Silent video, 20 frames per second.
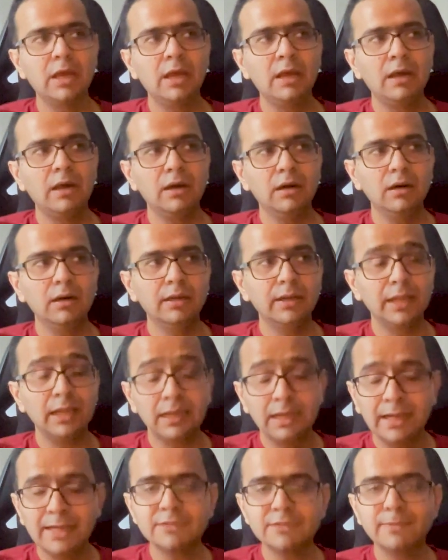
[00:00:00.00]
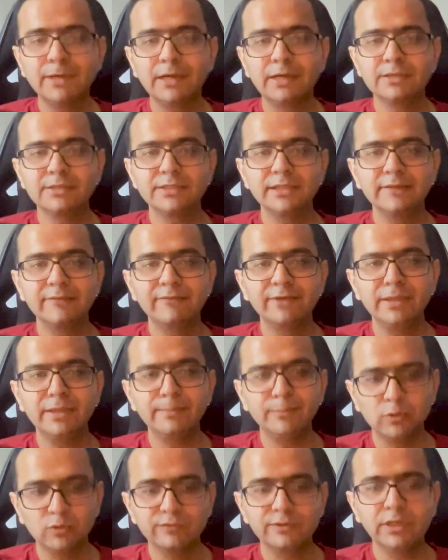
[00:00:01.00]
realize better GMV,
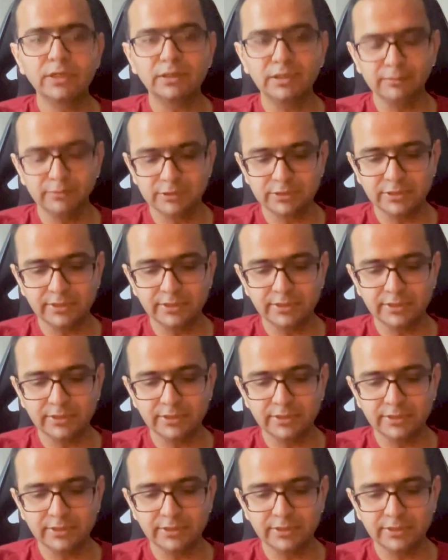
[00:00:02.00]
improve their conversion